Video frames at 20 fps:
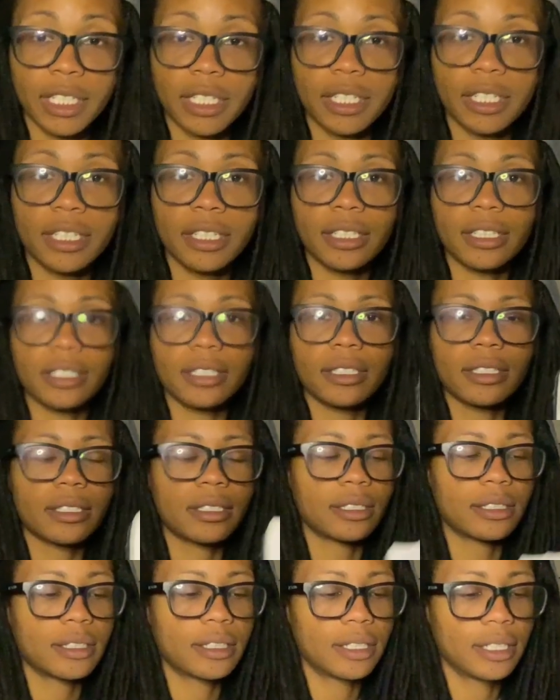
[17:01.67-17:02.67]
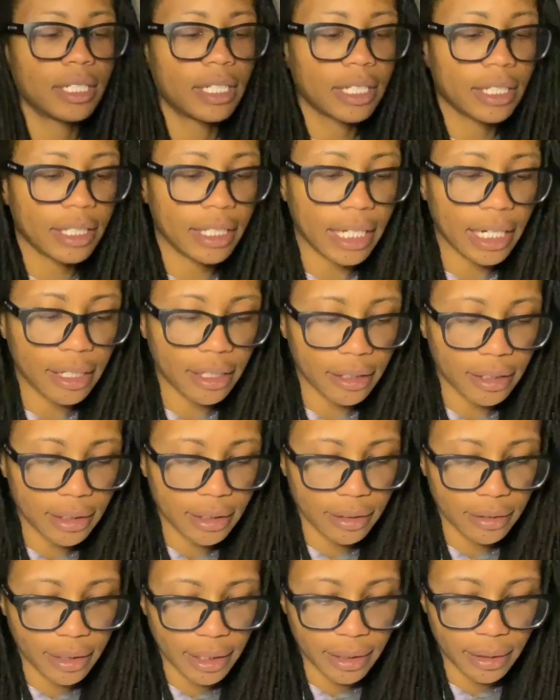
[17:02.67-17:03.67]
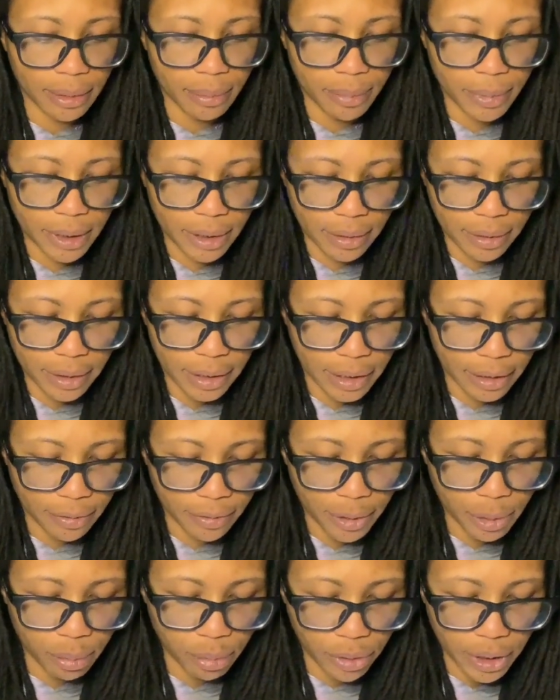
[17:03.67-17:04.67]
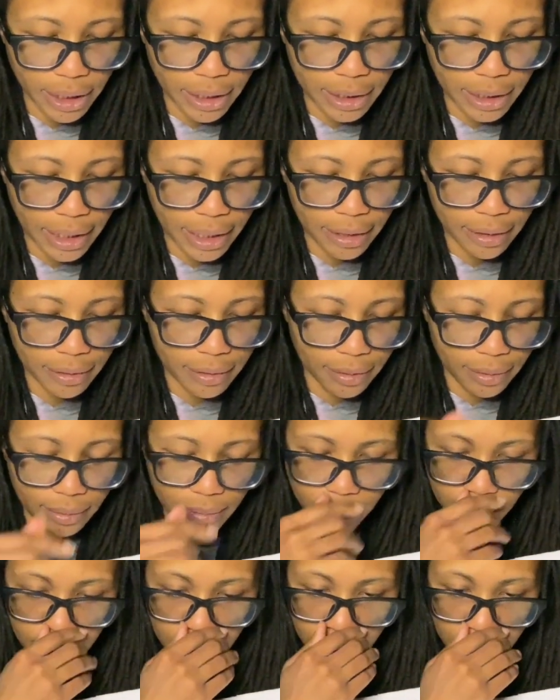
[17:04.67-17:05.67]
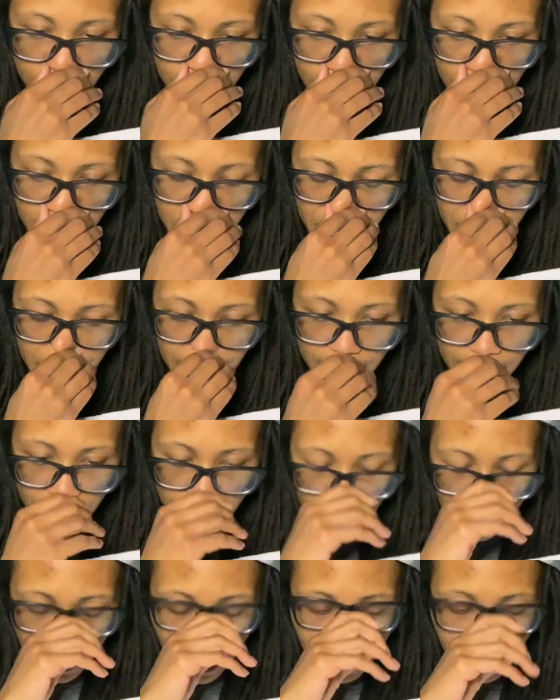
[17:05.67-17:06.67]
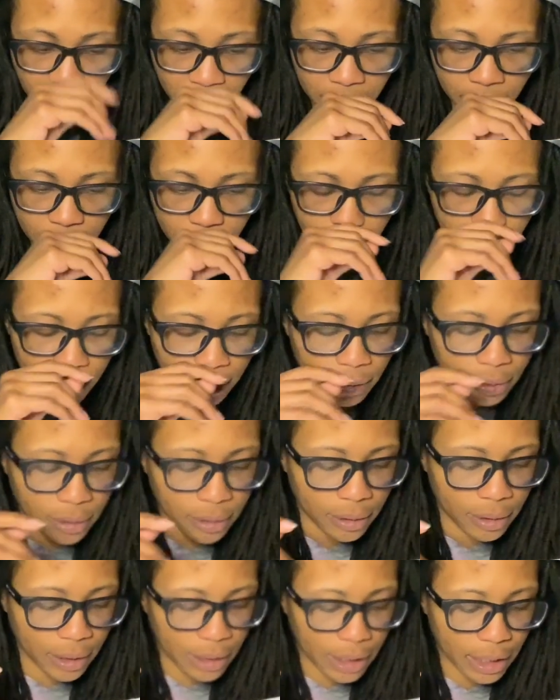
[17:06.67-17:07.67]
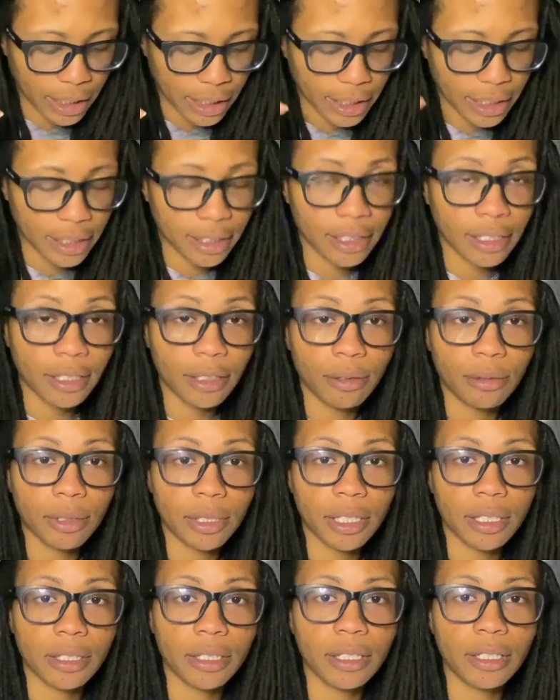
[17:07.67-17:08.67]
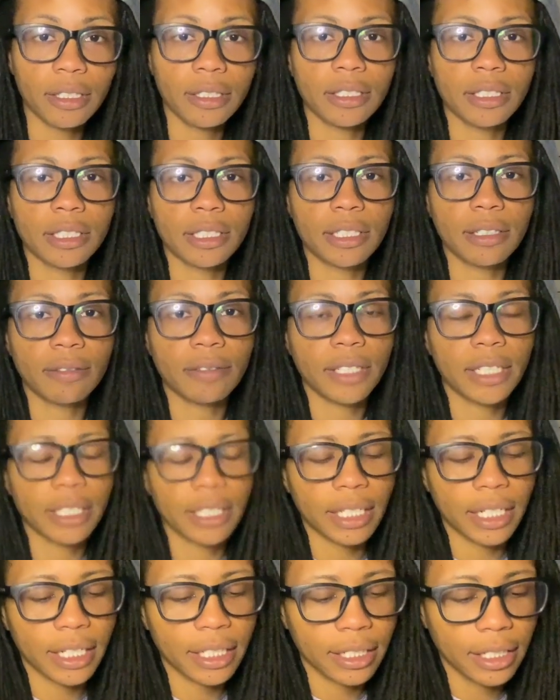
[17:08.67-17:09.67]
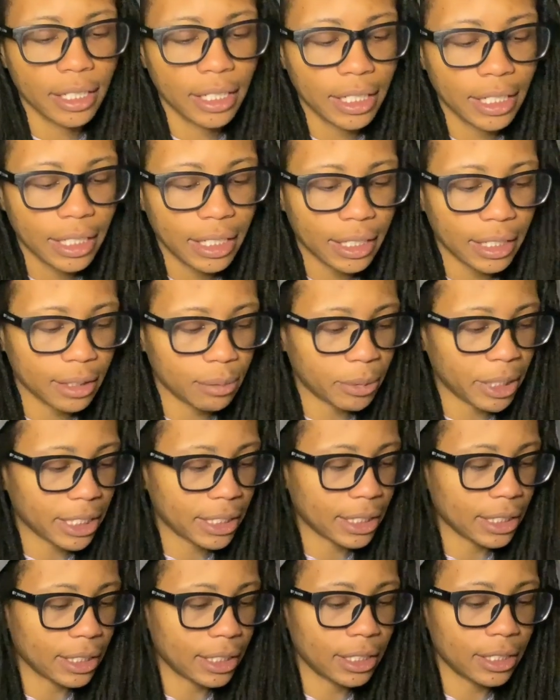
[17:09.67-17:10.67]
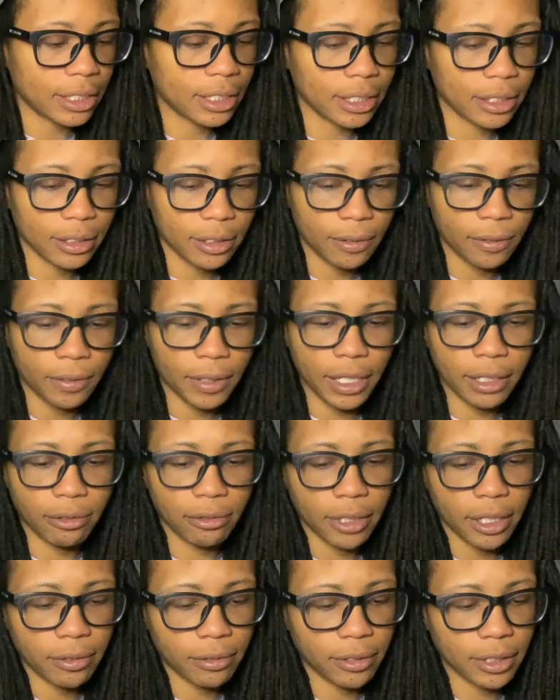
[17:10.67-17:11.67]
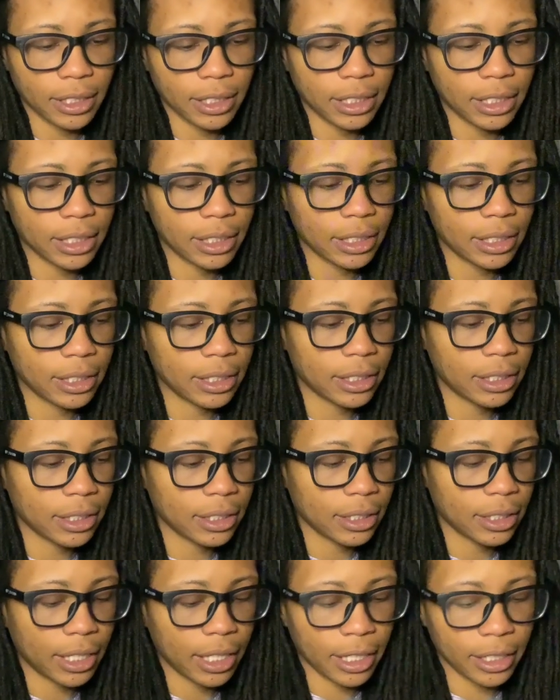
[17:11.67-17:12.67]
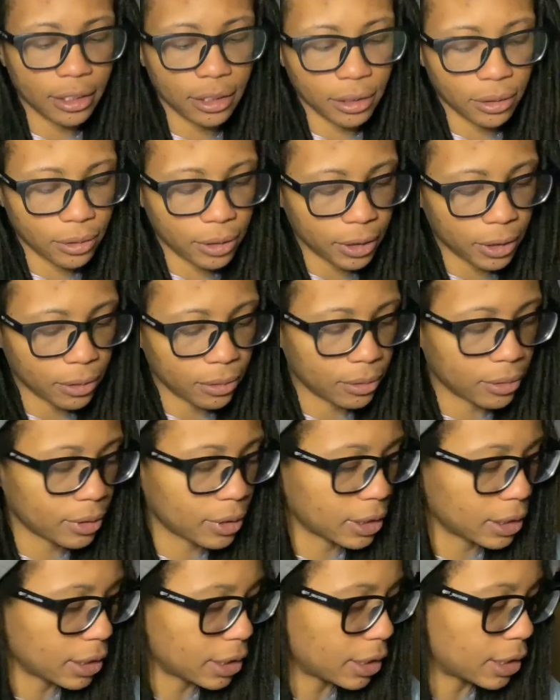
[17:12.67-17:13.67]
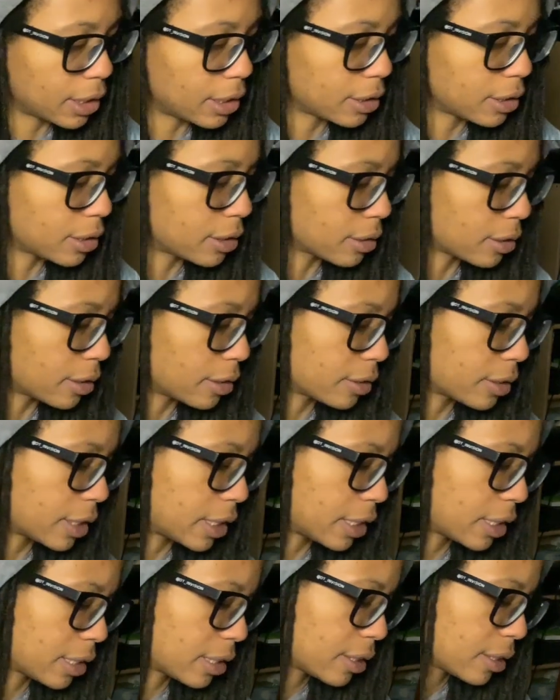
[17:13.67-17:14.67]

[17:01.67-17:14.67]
And that also helps. If you break down, the muscles and get to know what they're called and stuff like that, it makes it easier to find references as you go and as you're learning.